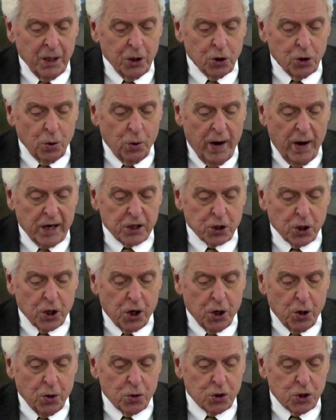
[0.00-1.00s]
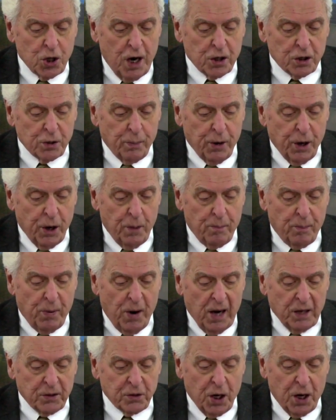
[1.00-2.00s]
To execute judgment
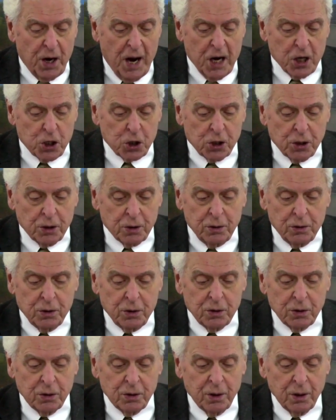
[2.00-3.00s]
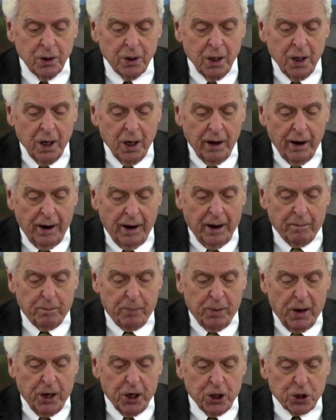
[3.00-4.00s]
upon the nations and
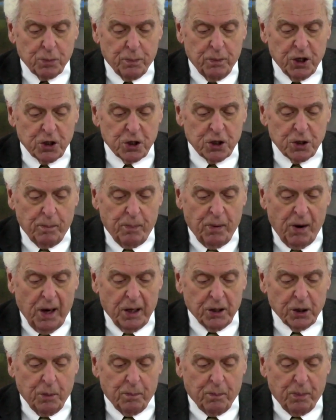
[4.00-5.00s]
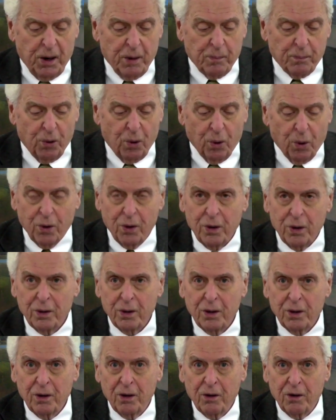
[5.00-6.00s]
punishments upon the people.
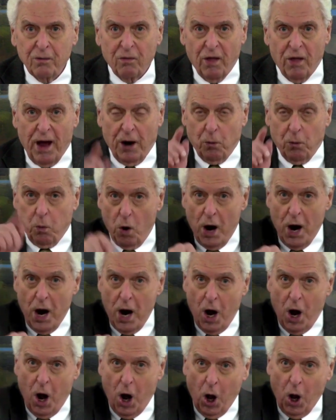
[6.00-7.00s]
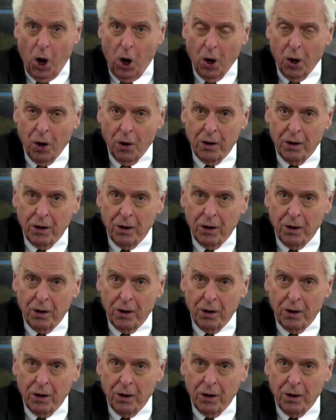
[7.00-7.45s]
They will,